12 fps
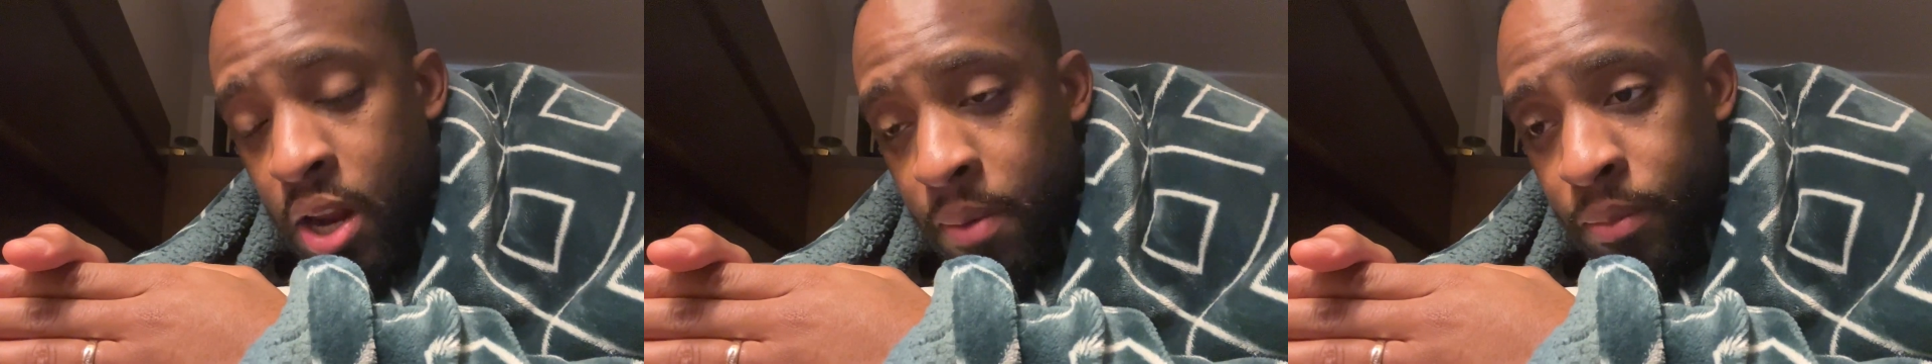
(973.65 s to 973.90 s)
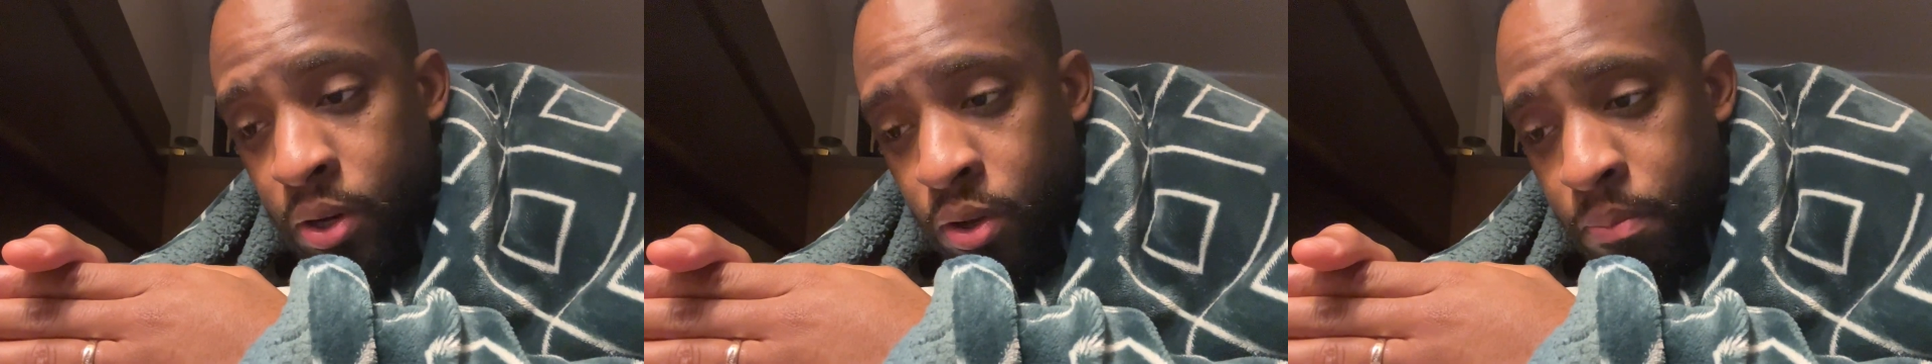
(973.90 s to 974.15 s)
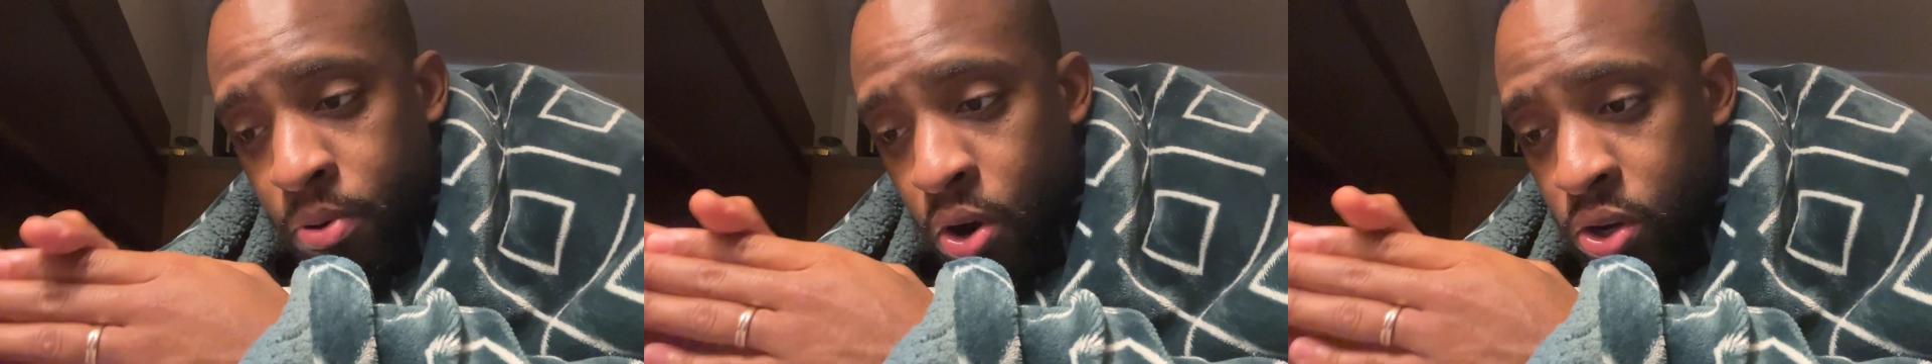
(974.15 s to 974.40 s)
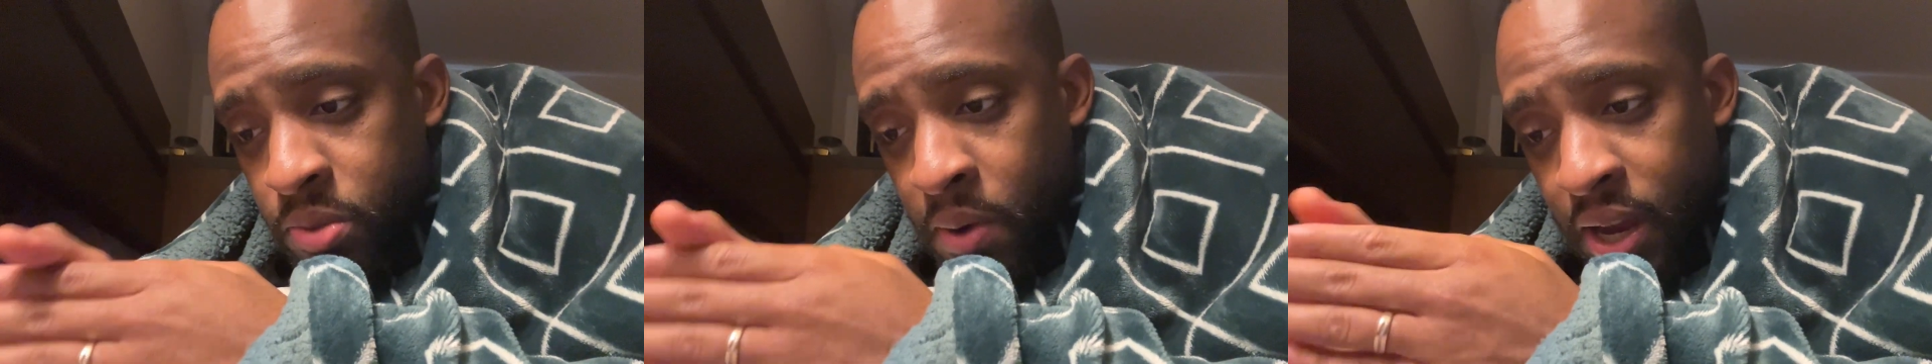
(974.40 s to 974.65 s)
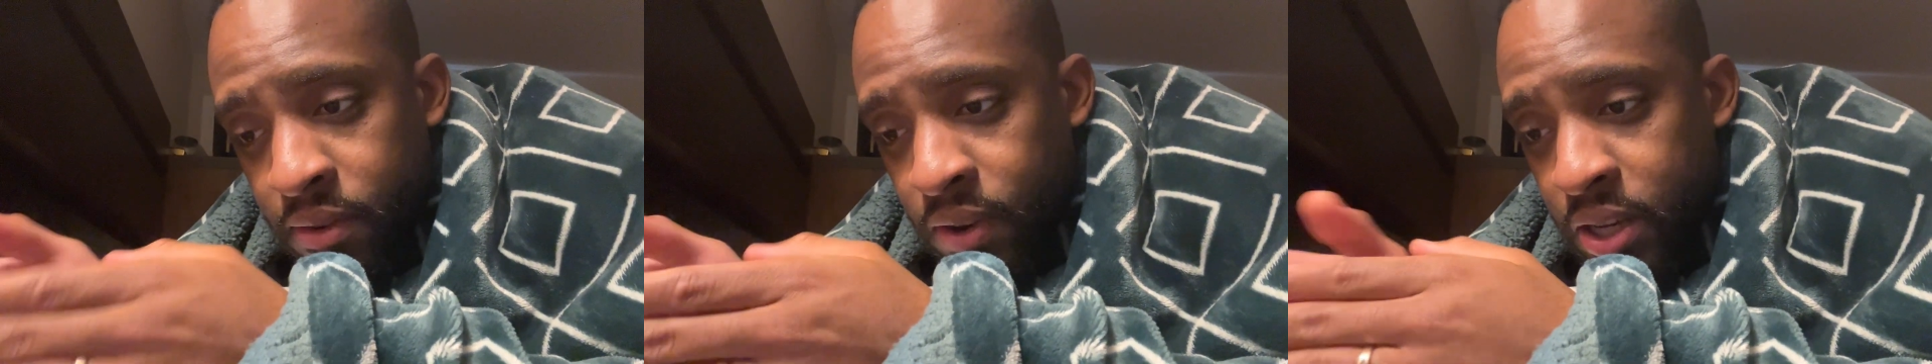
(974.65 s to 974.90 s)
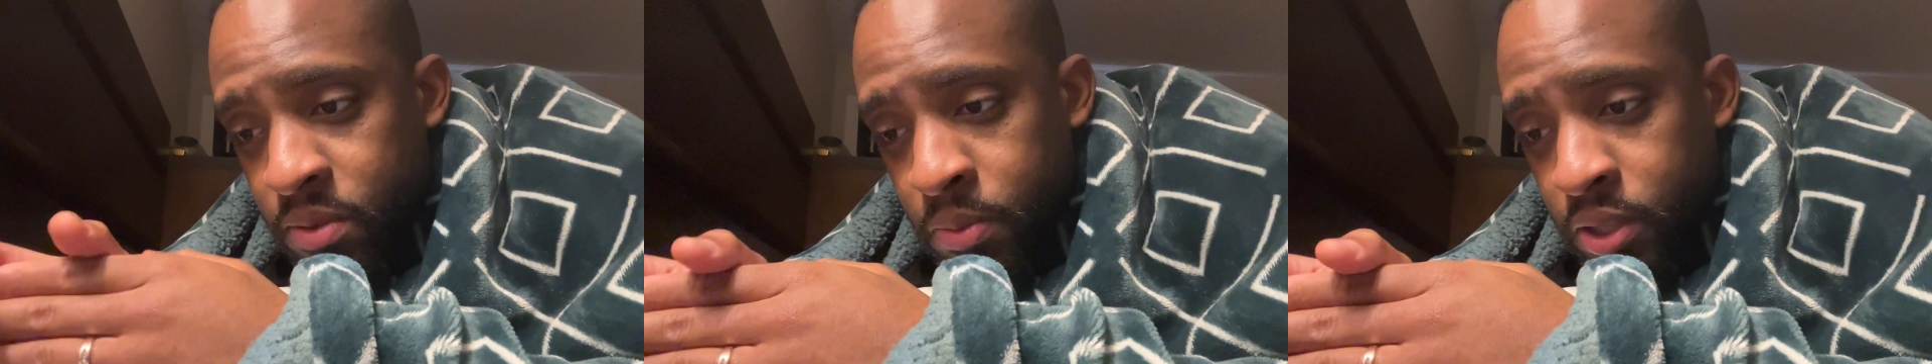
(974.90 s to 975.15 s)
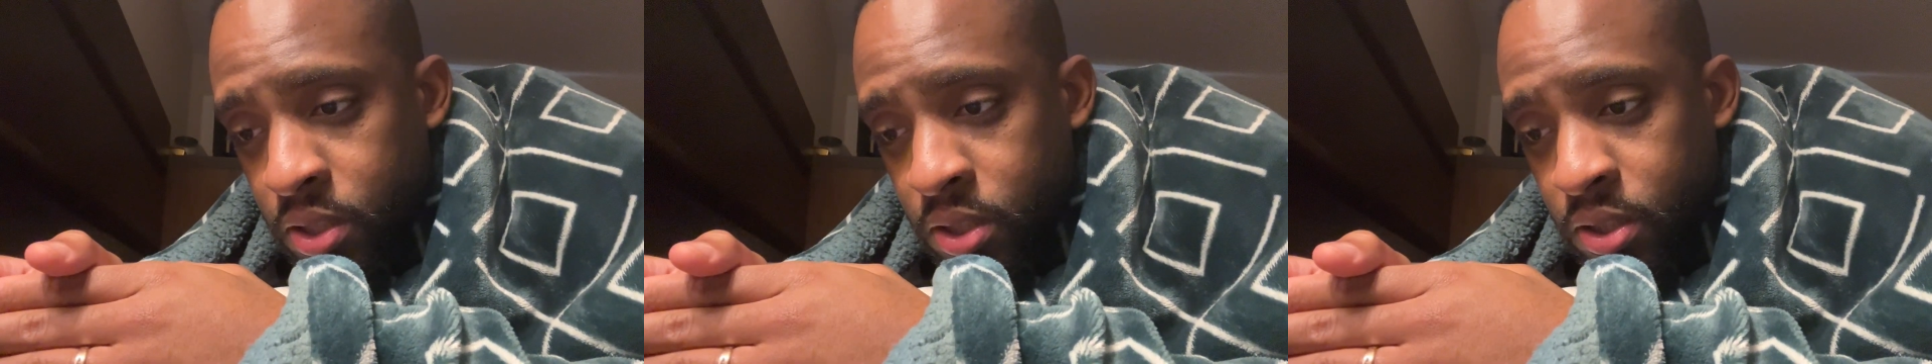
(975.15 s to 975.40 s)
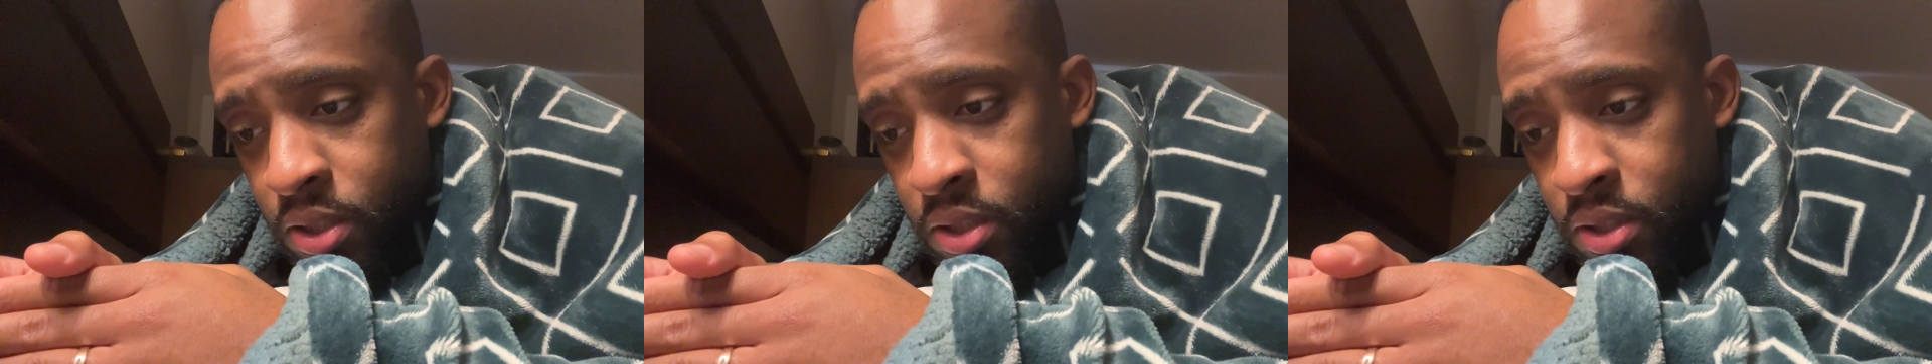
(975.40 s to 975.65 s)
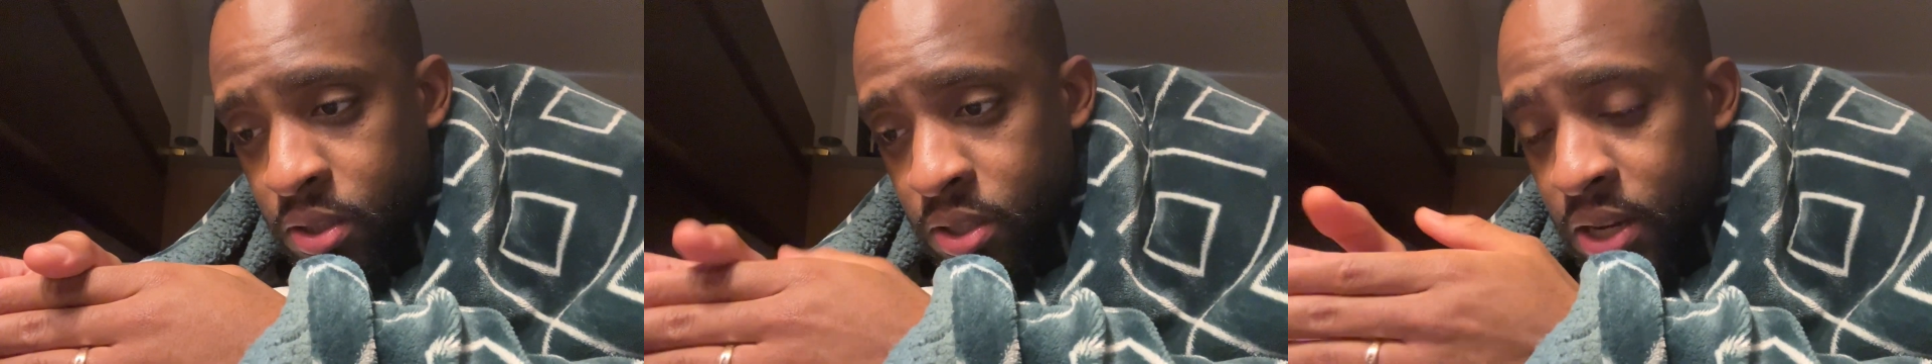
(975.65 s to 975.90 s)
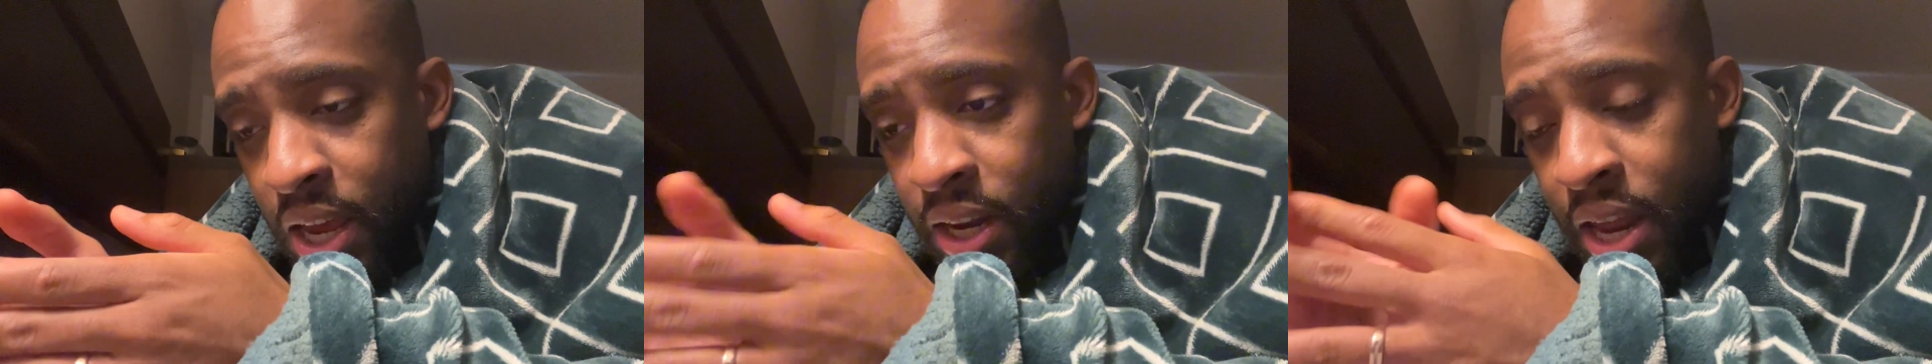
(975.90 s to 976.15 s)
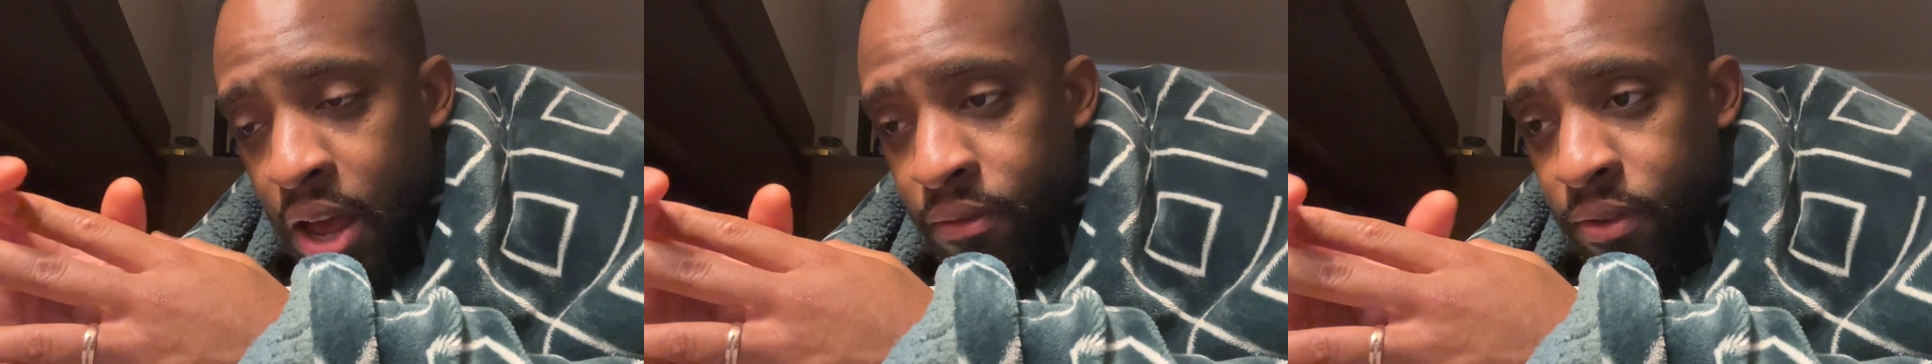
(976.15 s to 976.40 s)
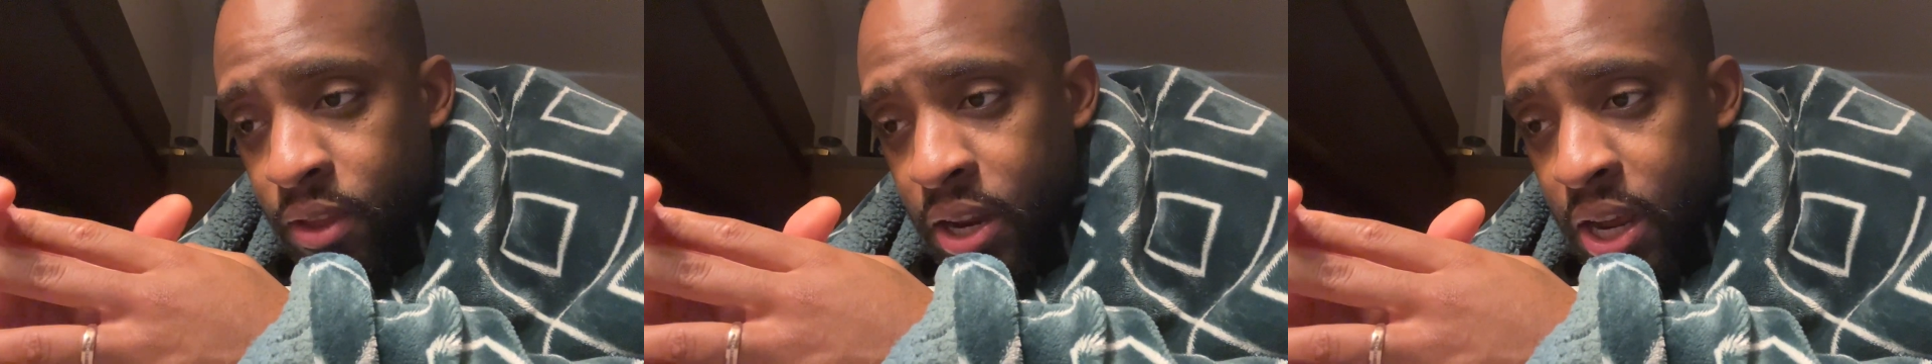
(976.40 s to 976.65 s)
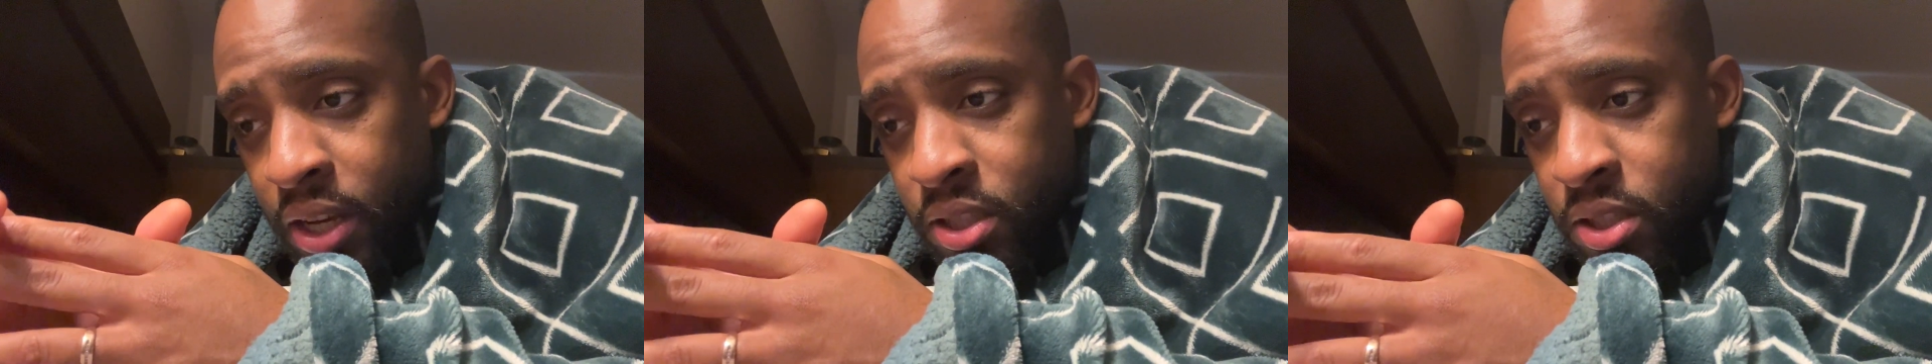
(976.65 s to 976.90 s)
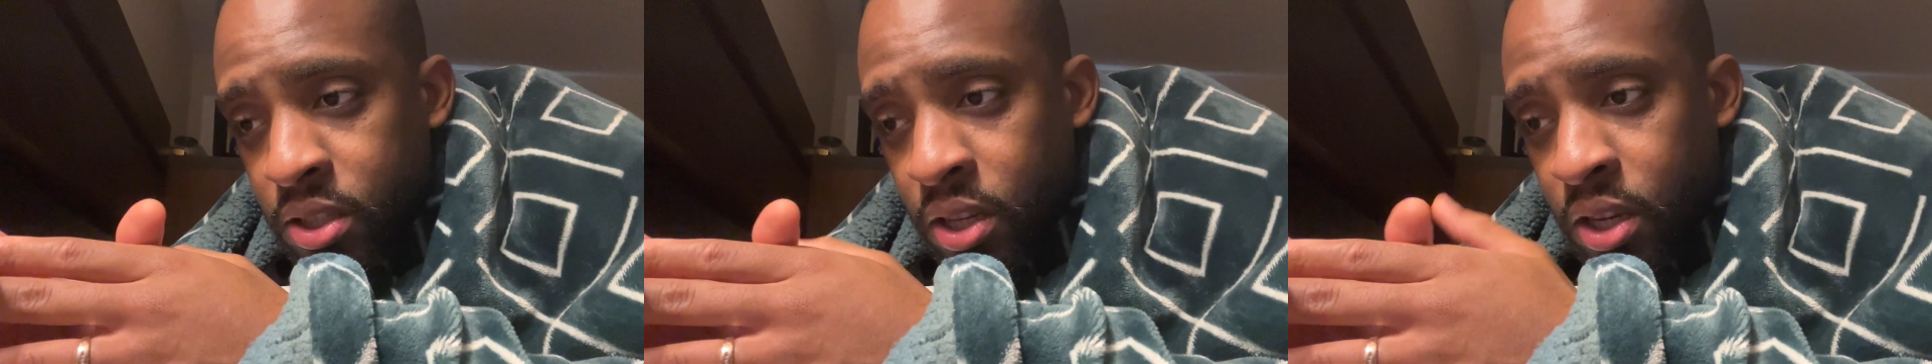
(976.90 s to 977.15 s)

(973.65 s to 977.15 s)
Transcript: I'm gonna pause my investments, stay down for the next